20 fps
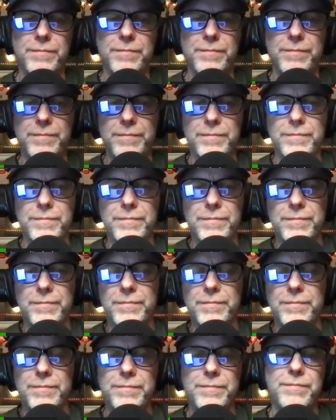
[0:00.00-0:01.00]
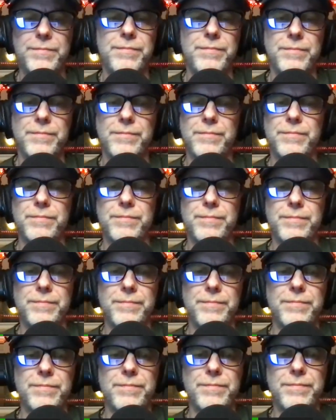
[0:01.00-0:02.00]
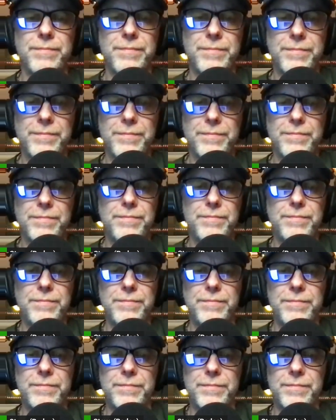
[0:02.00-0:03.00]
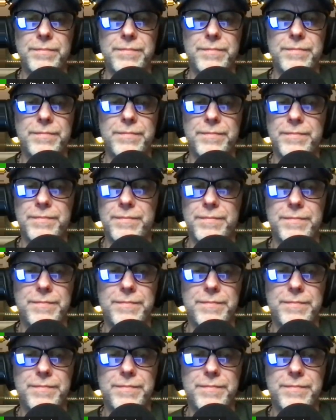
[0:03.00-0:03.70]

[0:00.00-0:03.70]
(not speaking)